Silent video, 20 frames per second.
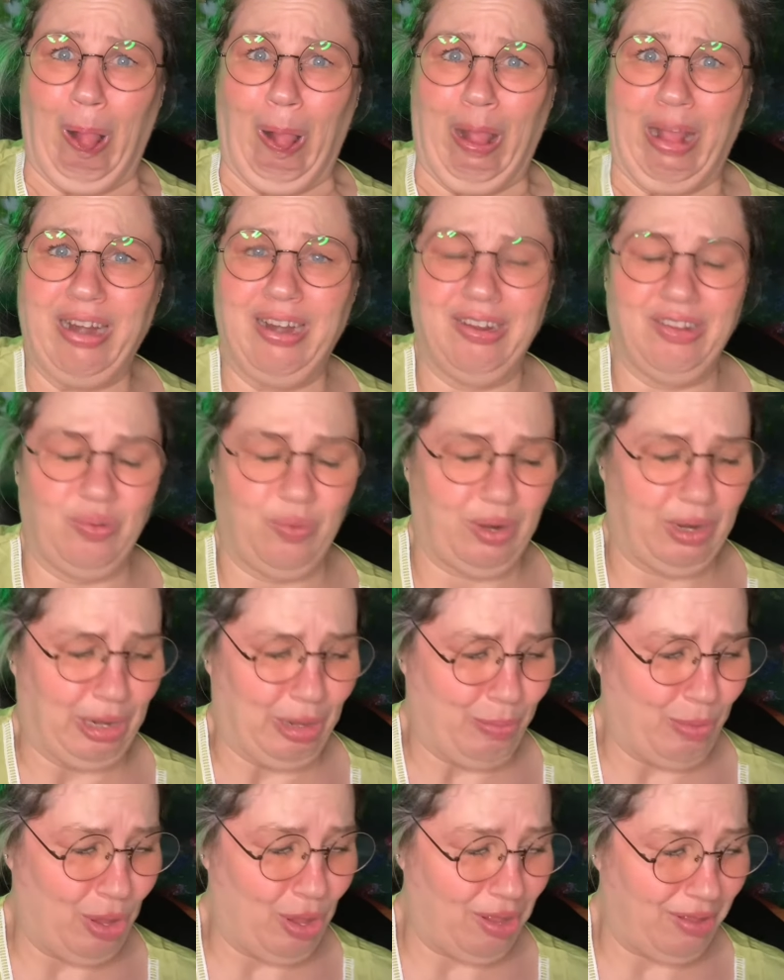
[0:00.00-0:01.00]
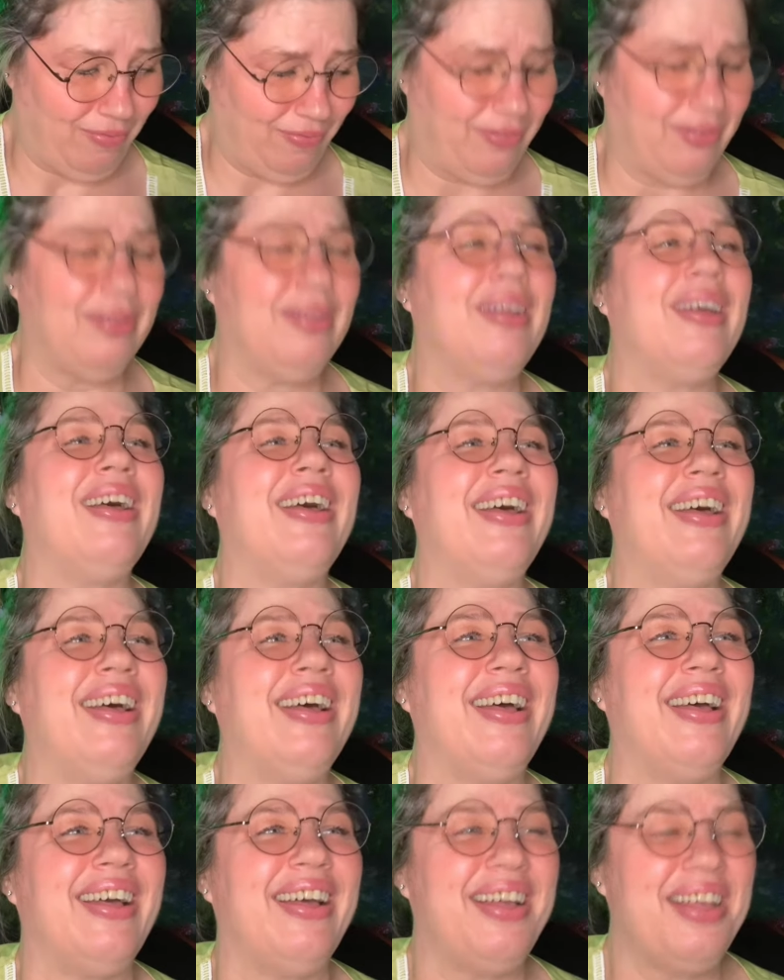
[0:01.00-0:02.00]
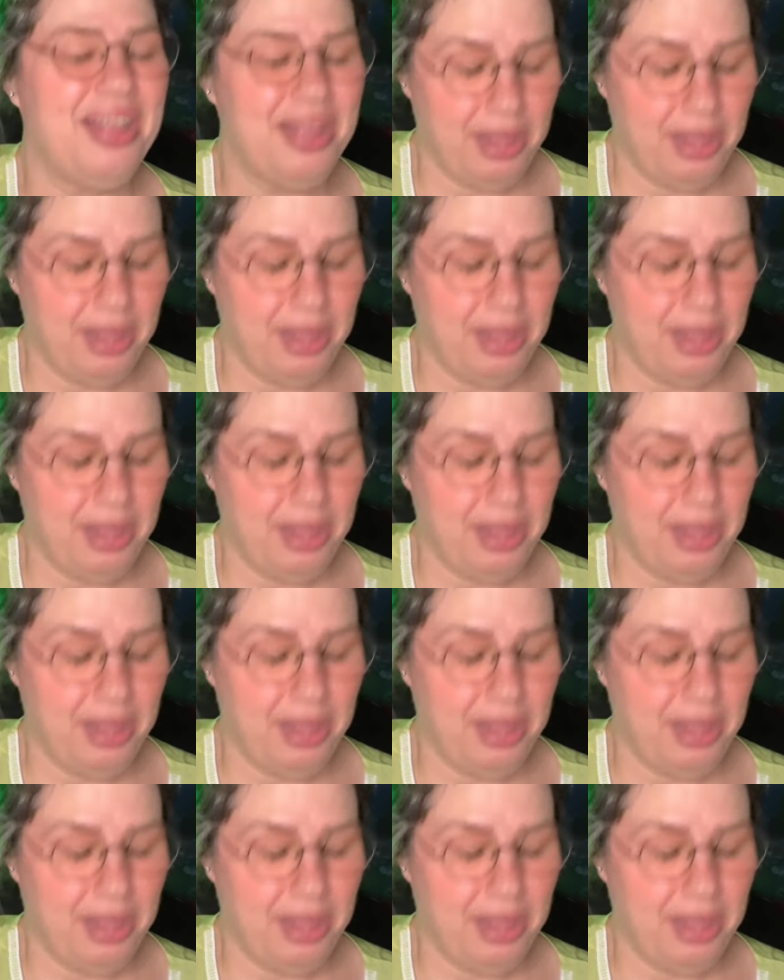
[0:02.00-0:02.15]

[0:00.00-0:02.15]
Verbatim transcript: it doesn't want to come off.